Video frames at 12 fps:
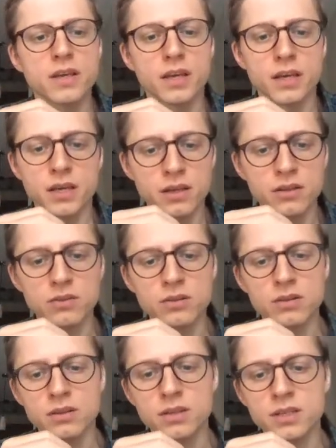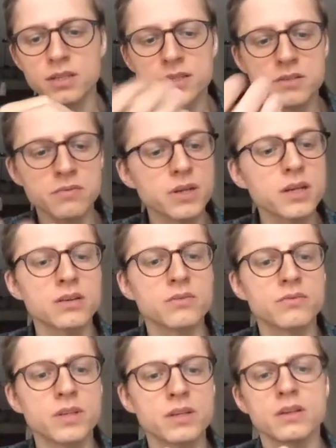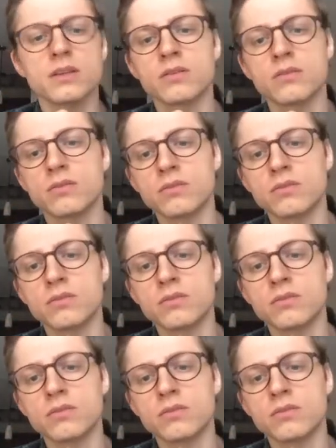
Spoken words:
And it is very convenient